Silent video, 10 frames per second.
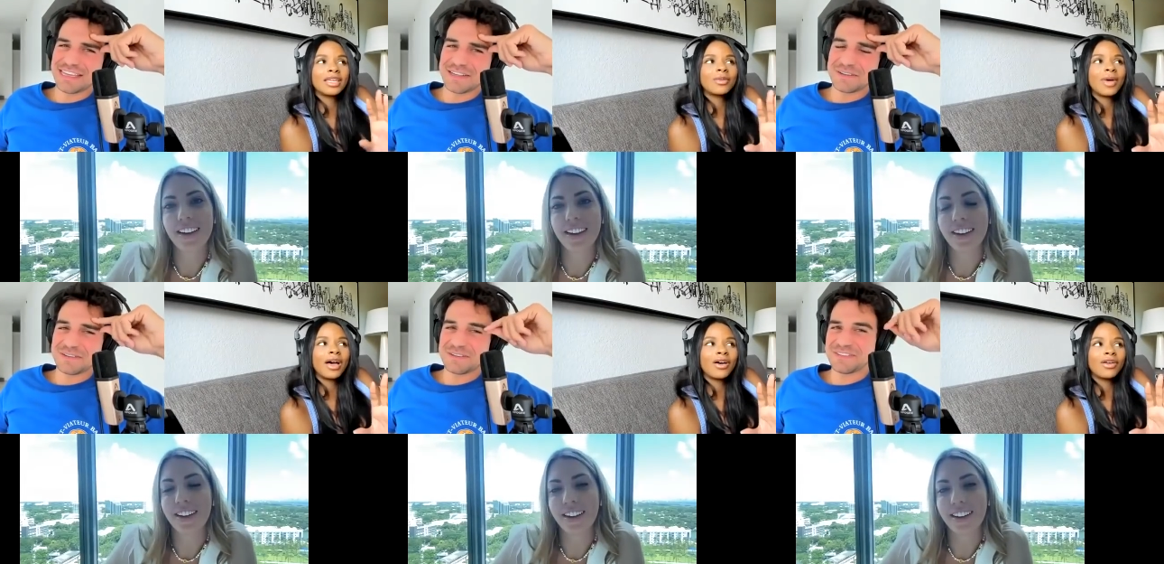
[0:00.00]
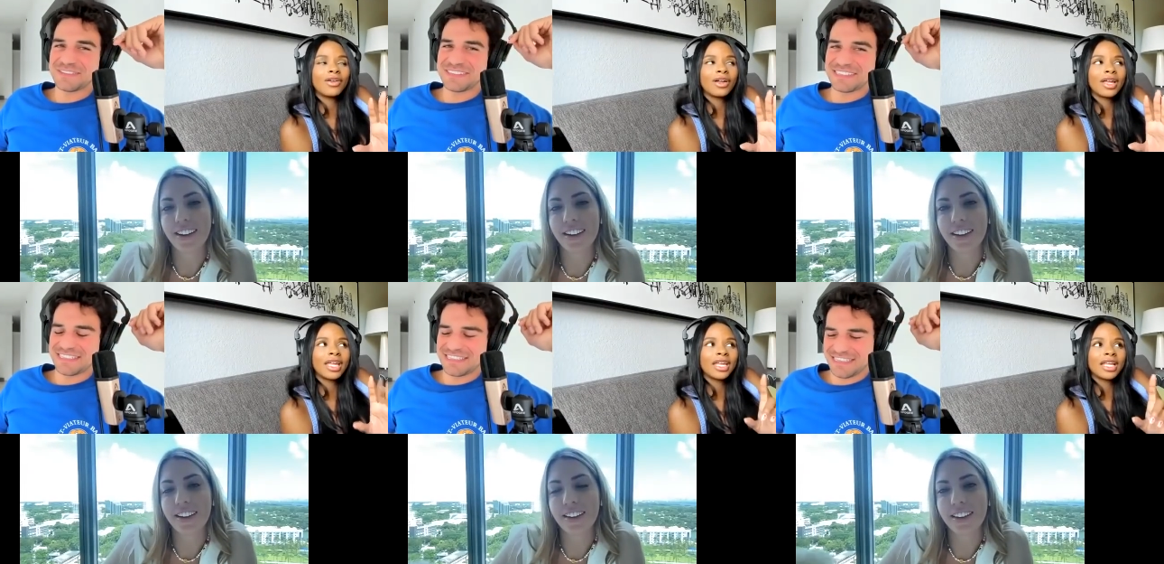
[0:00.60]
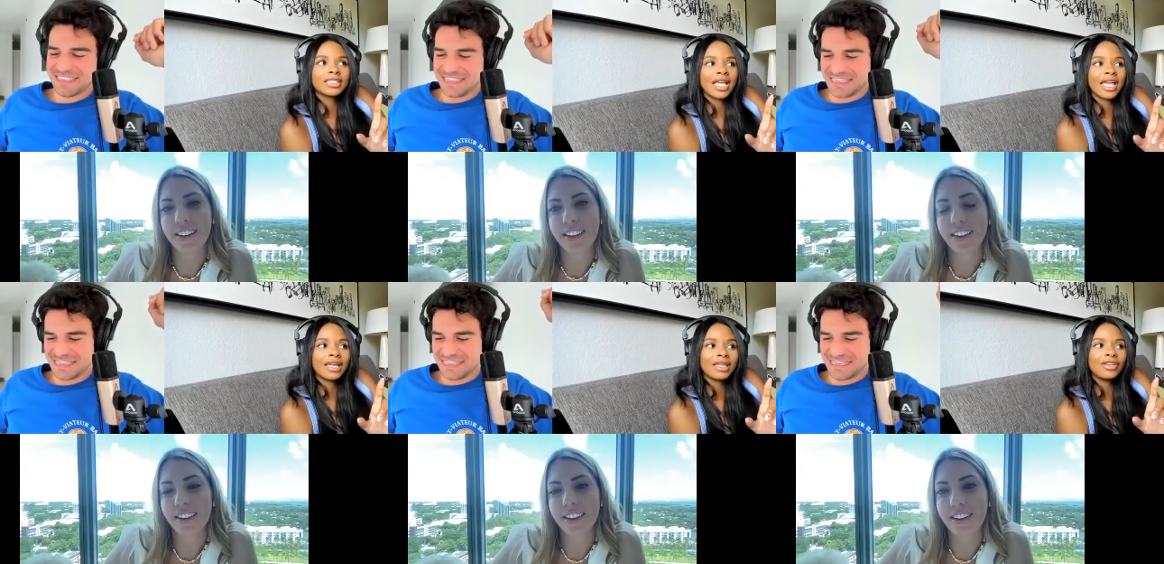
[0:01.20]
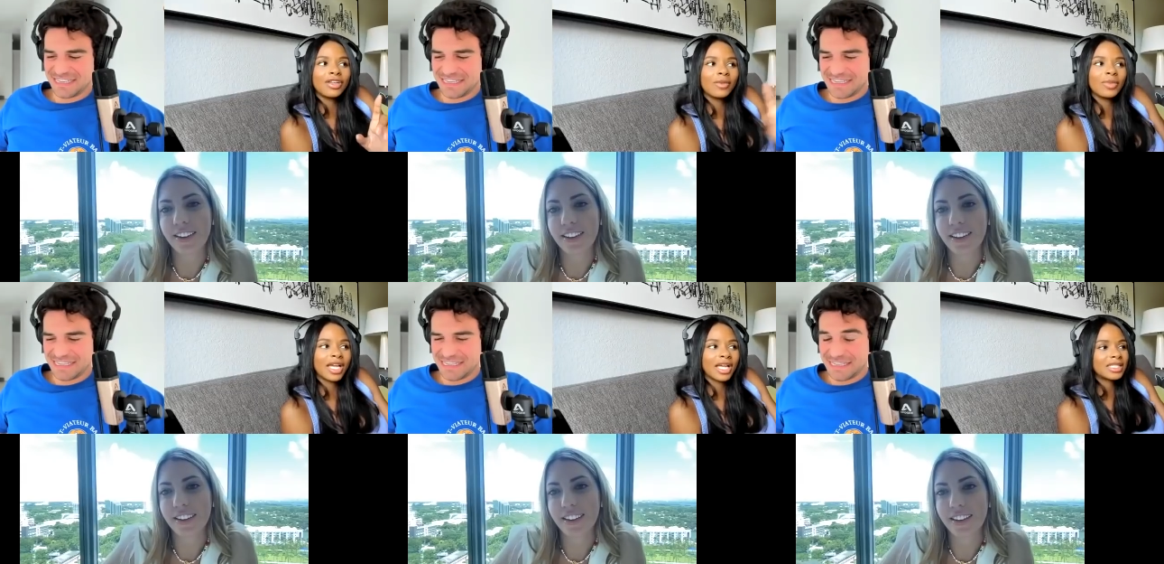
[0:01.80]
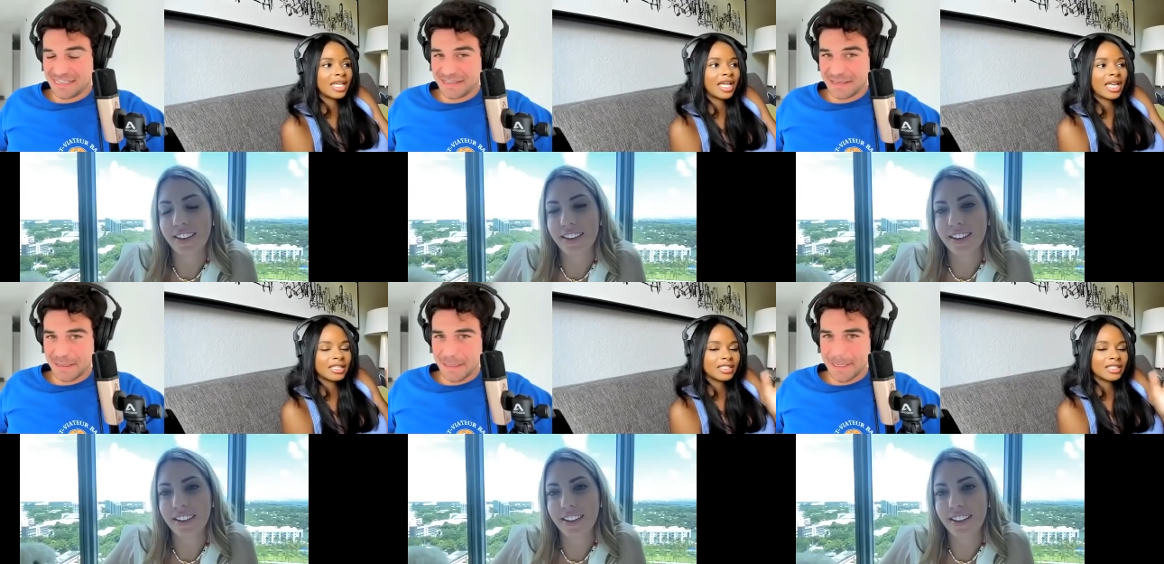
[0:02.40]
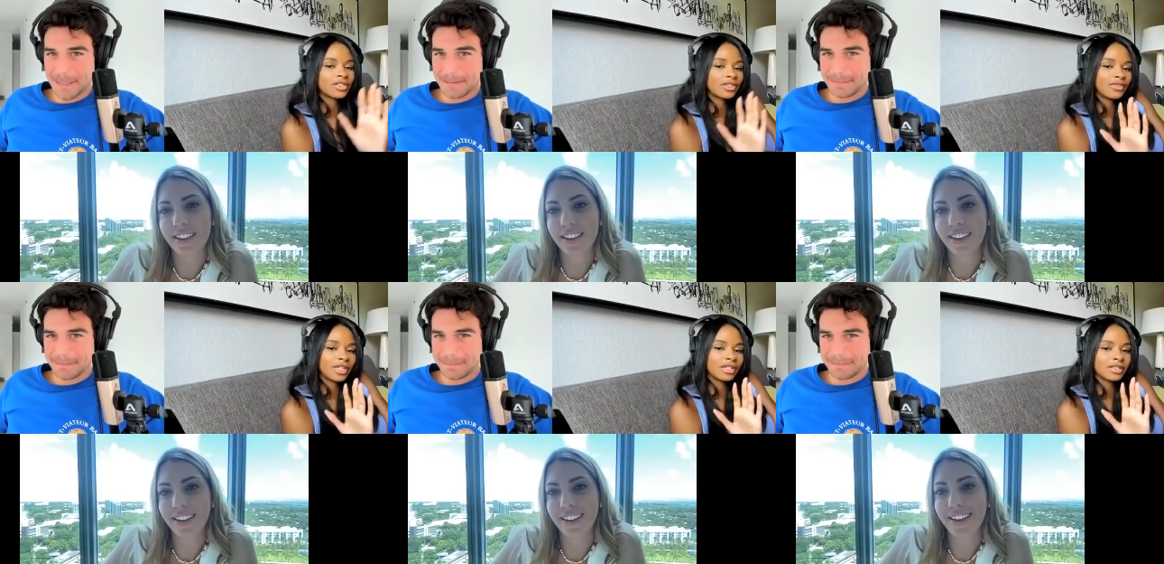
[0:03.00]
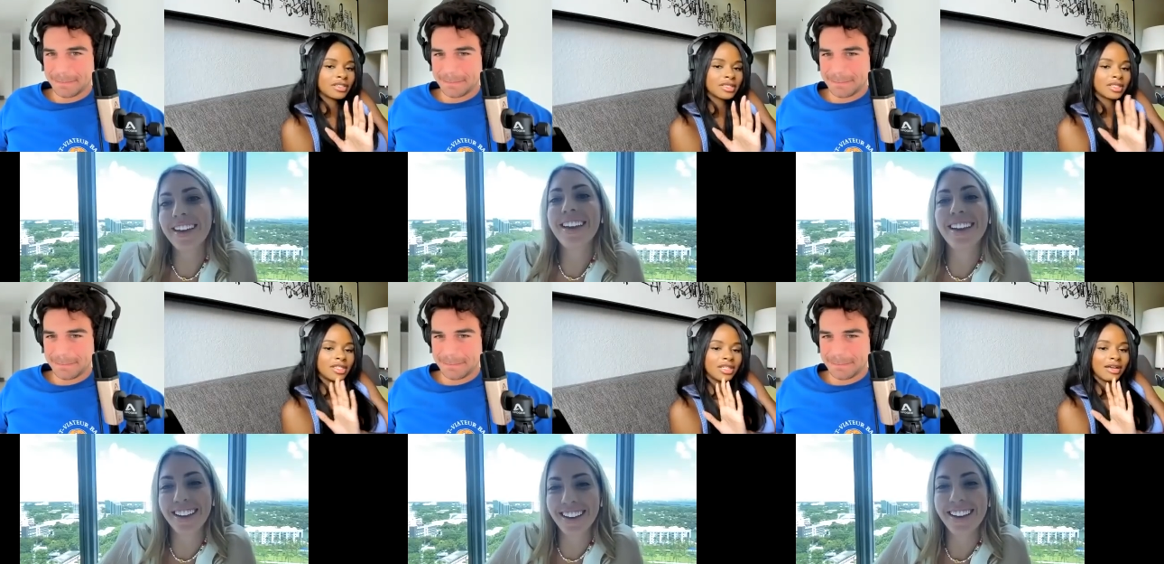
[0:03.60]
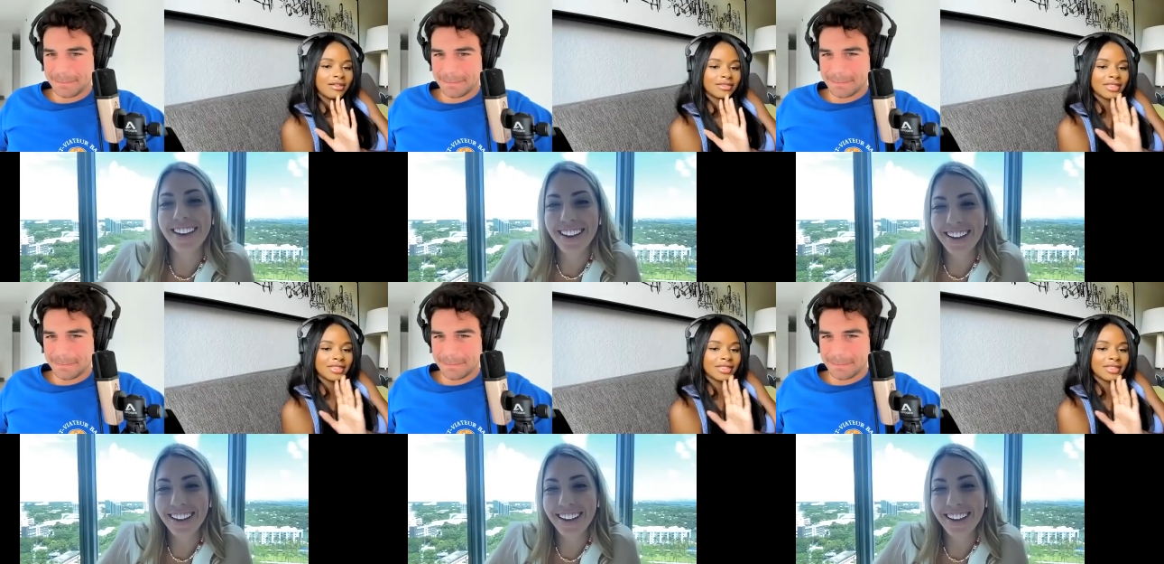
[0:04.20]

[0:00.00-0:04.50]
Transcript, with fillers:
Speaker 1: about it as like, you know how Beyonce has Sasha Fierce, you know,